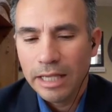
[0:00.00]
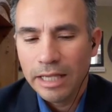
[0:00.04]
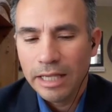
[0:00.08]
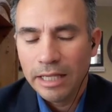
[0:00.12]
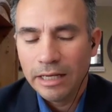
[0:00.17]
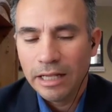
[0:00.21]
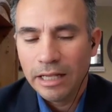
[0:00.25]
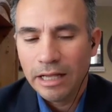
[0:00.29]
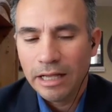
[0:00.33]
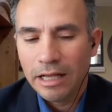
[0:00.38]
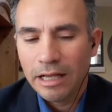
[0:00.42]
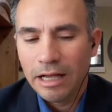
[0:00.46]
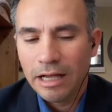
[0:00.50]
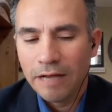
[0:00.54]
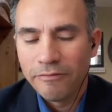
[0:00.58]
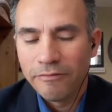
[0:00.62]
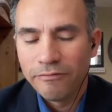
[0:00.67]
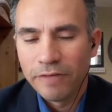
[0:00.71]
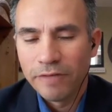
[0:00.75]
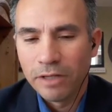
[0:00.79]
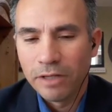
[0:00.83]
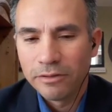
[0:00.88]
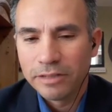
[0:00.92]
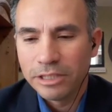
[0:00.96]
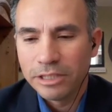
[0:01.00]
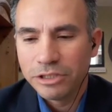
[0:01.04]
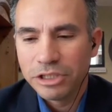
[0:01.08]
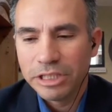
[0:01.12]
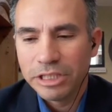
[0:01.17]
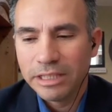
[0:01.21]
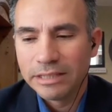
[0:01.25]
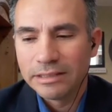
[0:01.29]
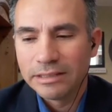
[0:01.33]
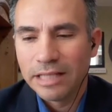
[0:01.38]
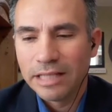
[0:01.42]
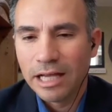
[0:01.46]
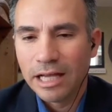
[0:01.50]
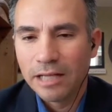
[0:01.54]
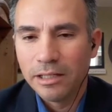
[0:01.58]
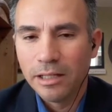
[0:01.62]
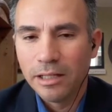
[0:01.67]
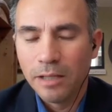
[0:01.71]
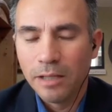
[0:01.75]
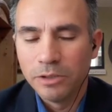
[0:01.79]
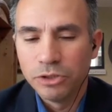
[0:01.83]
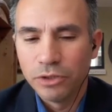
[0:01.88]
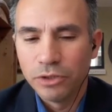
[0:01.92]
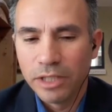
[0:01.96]
And I felt that she has
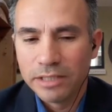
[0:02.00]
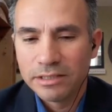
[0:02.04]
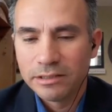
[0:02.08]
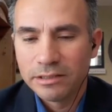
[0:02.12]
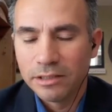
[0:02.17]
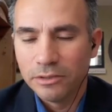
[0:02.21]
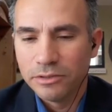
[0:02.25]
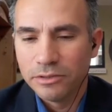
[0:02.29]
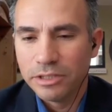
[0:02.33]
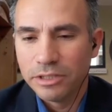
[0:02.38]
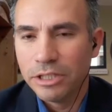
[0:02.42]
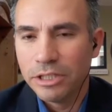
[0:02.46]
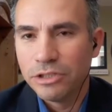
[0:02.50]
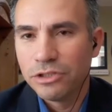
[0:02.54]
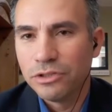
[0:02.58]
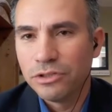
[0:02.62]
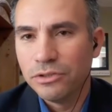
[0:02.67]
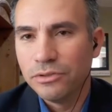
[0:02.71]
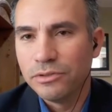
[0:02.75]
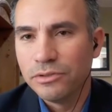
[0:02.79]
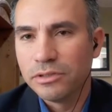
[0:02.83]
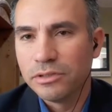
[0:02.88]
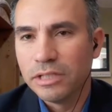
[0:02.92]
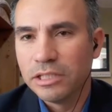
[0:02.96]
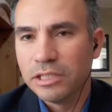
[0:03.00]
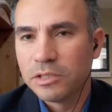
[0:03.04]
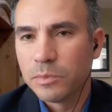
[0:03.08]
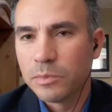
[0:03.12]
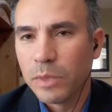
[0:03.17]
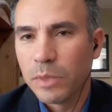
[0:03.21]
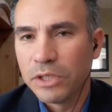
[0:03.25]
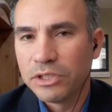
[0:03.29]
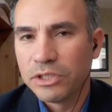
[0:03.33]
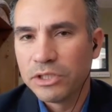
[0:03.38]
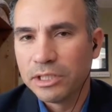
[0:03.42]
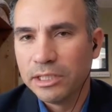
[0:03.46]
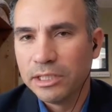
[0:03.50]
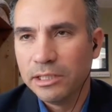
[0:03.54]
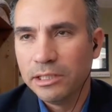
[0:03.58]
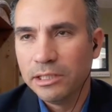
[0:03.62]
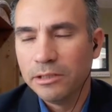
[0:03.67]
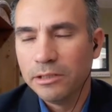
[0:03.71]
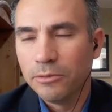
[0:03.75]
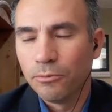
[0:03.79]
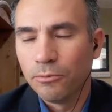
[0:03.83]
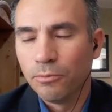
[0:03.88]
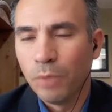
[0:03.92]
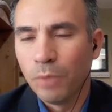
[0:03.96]
not addressed those issues,
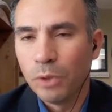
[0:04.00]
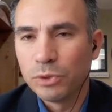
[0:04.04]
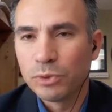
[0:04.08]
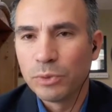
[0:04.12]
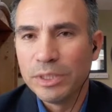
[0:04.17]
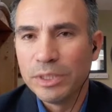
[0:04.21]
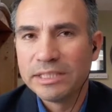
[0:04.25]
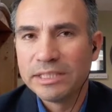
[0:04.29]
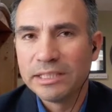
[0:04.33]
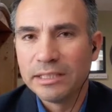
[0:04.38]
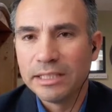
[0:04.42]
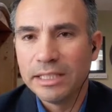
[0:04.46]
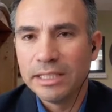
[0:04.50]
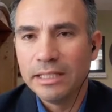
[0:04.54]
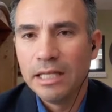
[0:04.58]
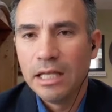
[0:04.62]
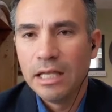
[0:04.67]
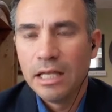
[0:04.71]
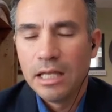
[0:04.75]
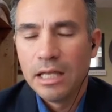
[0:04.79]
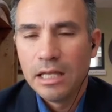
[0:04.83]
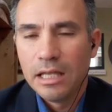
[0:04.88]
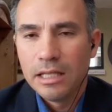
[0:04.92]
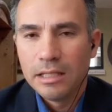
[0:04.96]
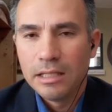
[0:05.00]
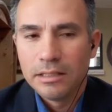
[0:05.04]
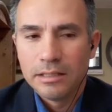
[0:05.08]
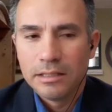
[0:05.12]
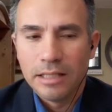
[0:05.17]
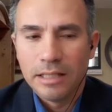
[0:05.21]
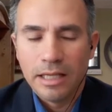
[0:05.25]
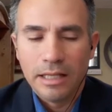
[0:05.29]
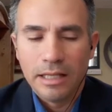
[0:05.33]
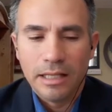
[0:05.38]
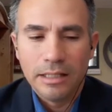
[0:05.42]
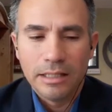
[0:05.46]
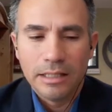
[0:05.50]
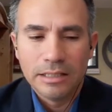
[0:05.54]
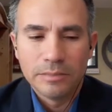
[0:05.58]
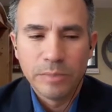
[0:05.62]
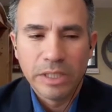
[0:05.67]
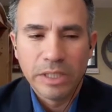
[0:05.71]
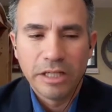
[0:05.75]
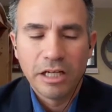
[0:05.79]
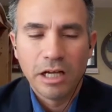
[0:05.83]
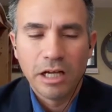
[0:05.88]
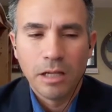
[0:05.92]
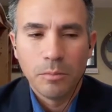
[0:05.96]
especially most recently that
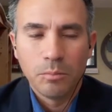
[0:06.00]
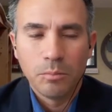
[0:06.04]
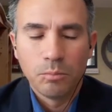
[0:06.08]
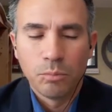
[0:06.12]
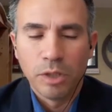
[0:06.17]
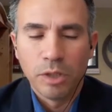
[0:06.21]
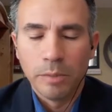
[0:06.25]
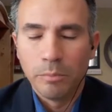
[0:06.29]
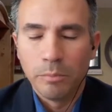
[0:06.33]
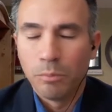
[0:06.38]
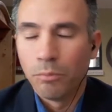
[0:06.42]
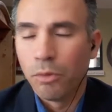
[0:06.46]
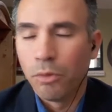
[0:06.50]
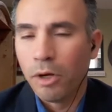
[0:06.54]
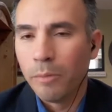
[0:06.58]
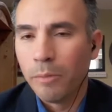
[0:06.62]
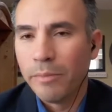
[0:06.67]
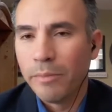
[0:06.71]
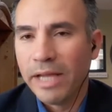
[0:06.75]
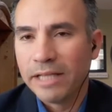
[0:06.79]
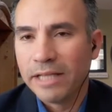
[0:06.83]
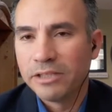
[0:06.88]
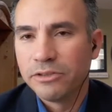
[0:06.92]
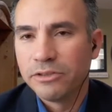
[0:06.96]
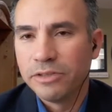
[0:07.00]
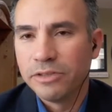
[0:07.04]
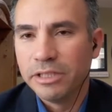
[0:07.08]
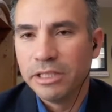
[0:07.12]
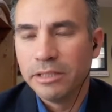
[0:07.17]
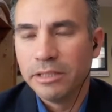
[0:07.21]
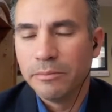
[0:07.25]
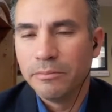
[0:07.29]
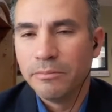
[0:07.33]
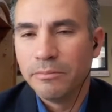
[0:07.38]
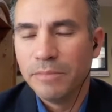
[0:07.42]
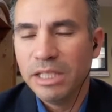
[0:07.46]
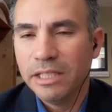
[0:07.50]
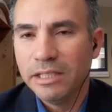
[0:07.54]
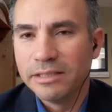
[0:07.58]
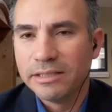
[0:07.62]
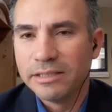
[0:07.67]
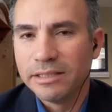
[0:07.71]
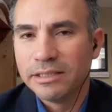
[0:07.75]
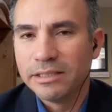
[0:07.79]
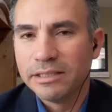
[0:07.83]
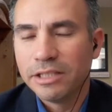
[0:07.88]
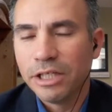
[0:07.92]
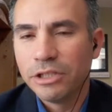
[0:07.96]
has been brought back to the
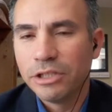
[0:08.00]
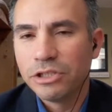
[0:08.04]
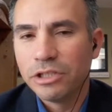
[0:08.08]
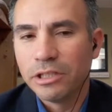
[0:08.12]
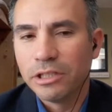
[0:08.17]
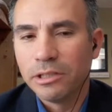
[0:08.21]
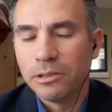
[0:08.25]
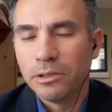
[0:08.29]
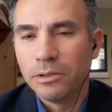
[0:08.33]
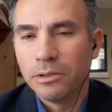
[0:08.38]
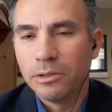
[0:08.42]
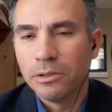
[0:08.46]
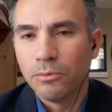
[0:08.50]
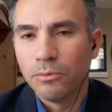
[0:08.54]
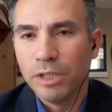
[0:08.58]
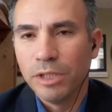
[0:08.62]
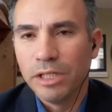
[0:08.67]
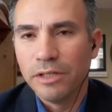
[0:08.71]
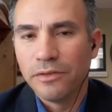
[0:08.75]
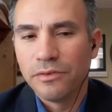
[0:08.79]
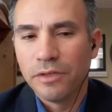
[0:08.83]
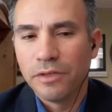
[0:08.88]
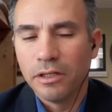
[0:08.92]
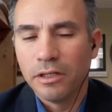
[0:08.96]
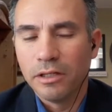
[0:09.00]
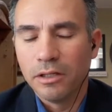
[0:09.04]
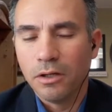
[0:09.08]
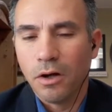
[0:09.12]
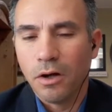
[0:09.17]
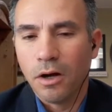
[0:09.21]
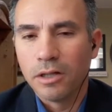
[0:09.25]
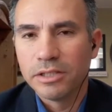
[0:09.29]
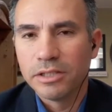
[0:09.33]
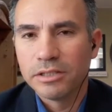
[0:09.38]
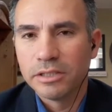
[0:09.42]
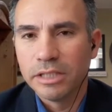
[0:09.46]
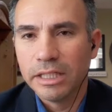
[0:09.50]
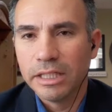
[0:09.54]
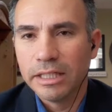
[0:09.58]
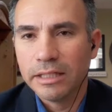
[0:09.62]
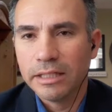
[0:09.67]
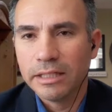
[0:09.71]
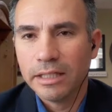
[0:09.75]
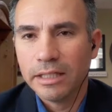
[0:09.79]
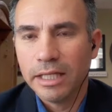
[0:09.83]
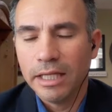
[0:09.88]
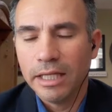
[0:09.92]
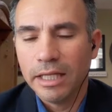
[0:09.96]
media's attention with
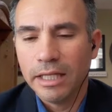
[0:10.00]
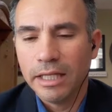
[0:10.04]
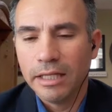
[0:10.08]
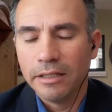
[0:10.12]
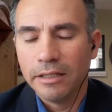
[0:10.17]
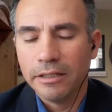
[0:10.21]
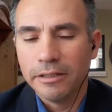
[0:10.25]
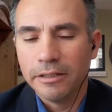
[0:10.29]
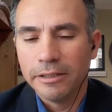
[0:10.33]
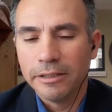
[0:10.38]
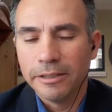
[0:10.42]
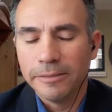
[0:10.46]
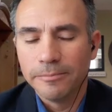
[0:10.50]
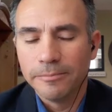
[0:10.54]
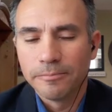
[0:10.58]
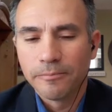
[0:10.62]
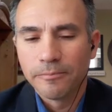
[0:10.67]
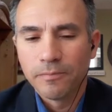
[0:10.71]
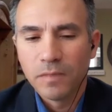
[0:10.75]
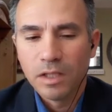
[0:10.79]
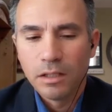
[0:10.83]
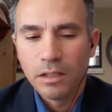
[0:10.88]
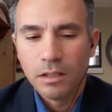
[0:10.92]
arsenic and